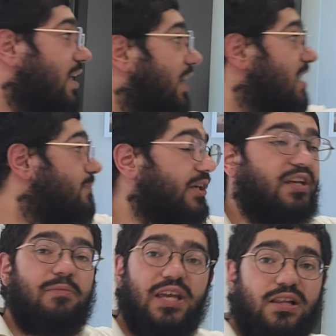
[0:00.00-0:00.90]
the gizbar
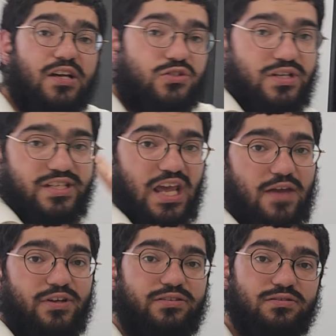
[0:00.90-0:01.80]
did me'ilah as soon as he
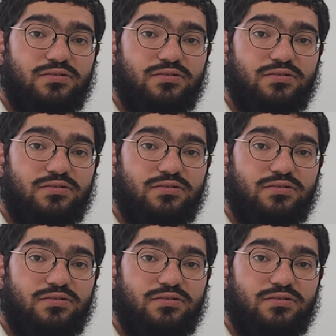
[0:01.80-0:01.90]
gave it,